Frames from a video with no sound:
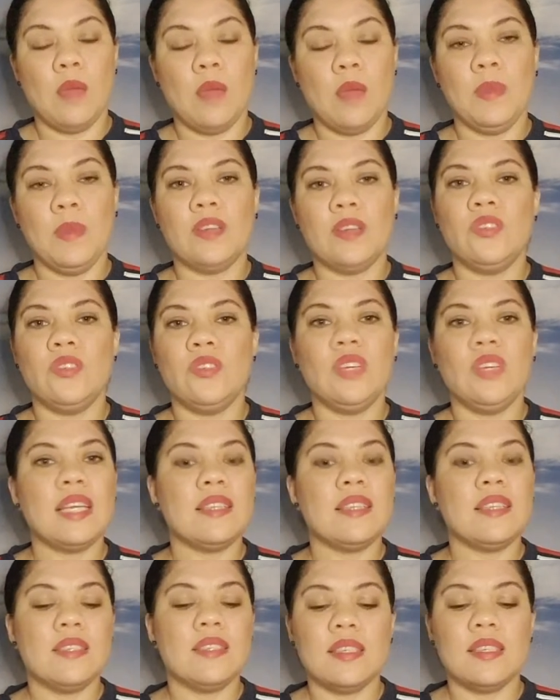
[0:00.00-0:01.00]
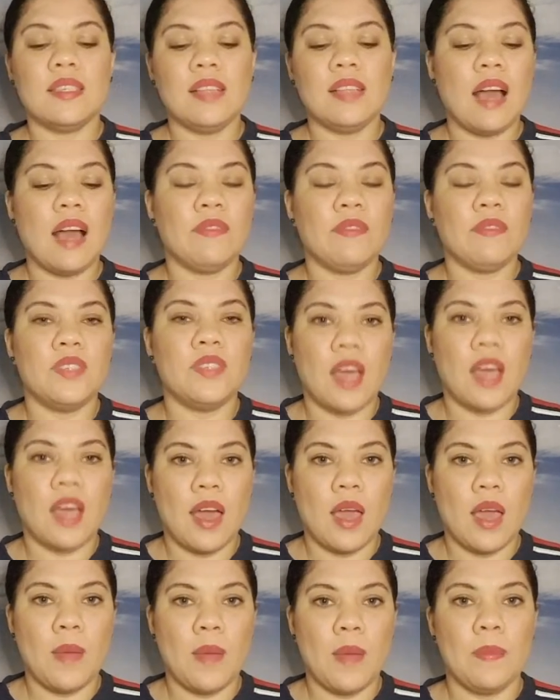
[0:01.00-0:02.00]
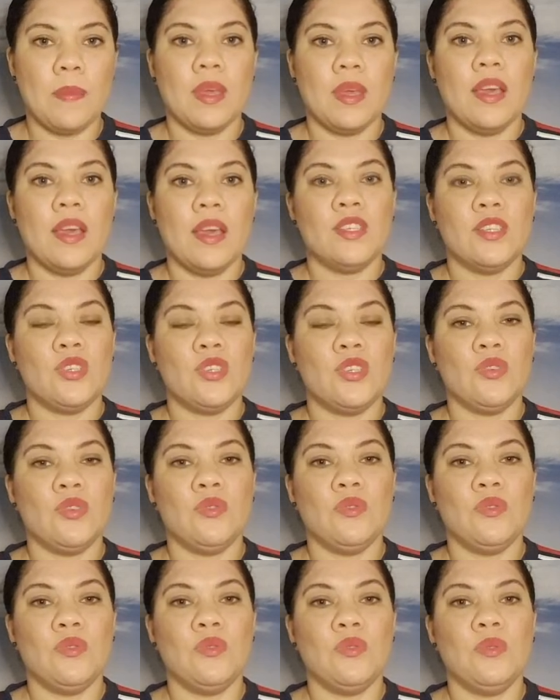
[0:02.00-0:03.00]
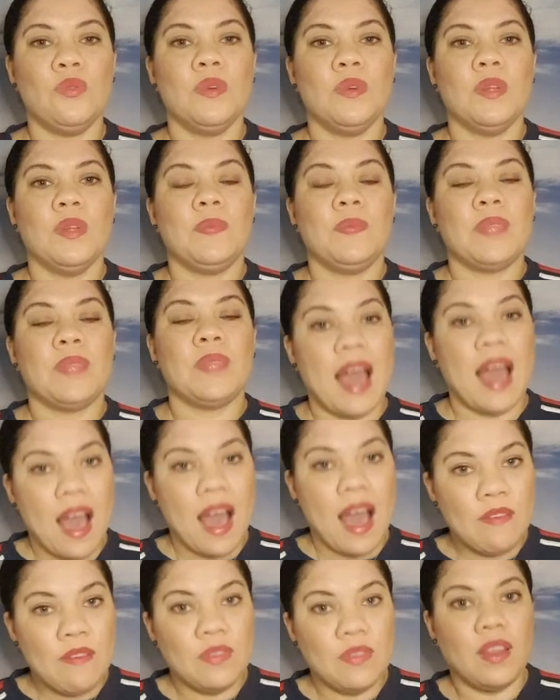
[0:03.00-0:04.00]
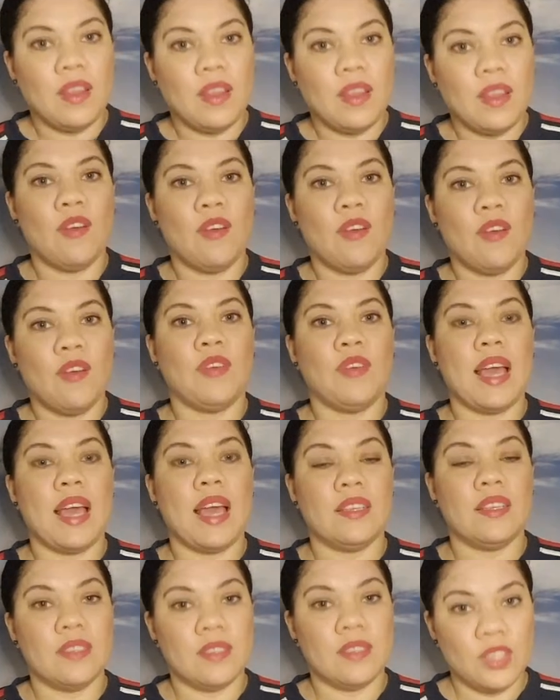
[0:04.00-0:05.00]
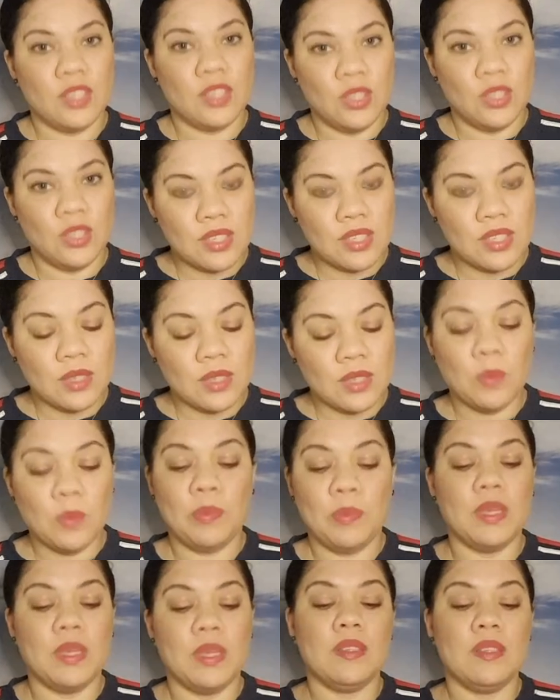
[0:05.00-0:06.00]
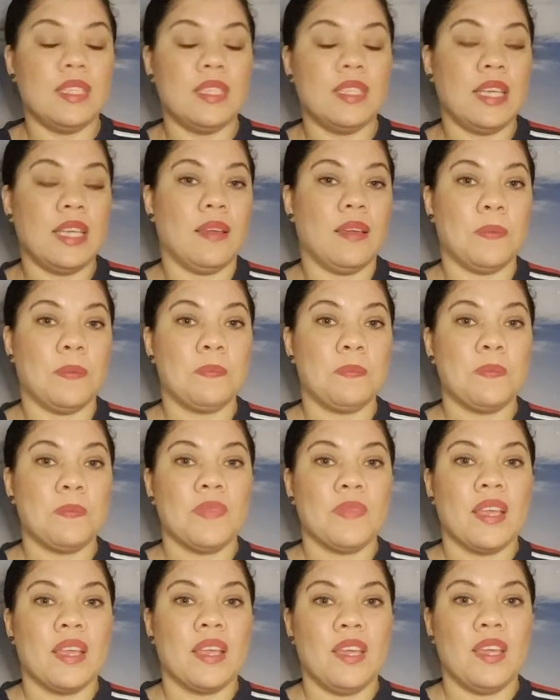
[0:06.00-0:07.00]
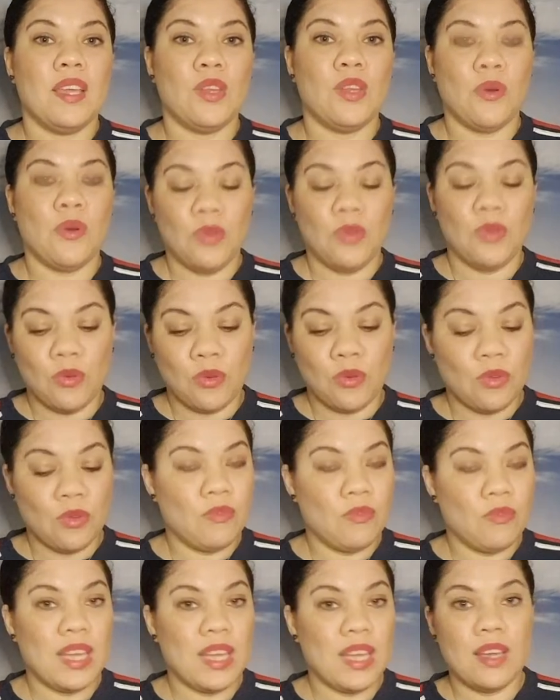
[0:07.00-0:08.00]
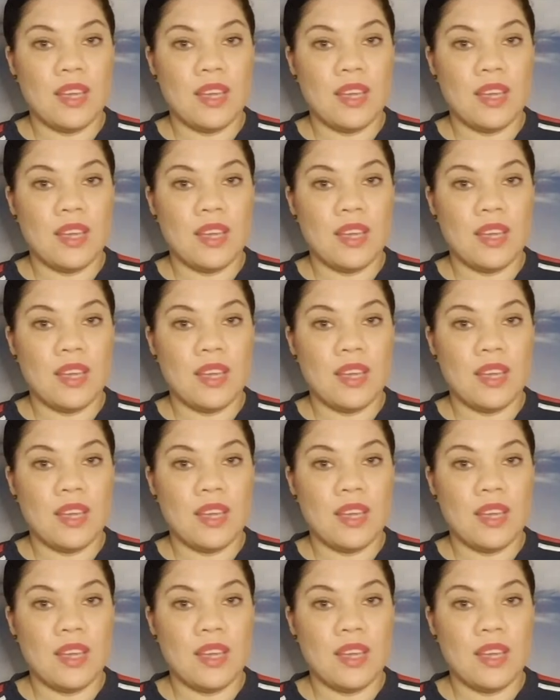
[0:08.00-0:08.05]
Because you can still have time to have love and you're still building, you know, your career,